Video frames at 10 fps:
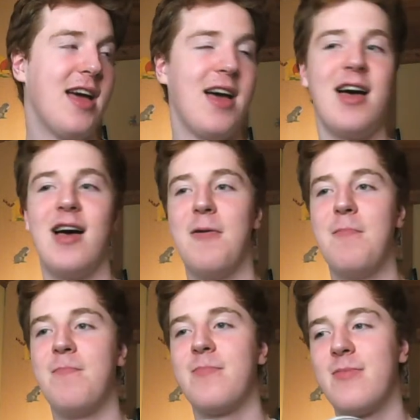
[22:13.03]

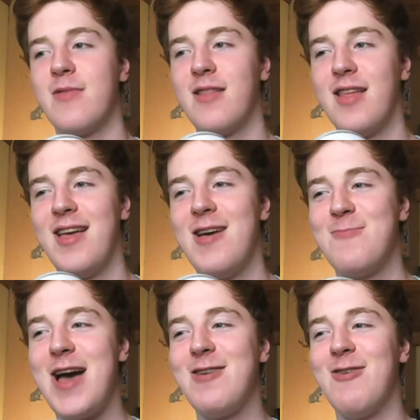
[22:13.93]
But
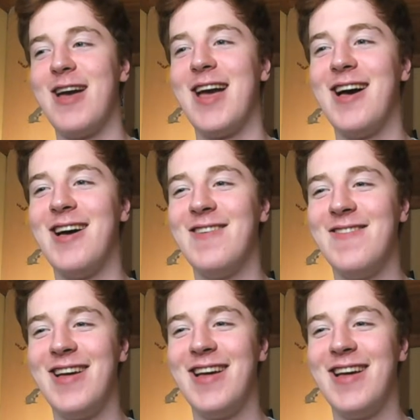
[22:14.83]
anyway, I'm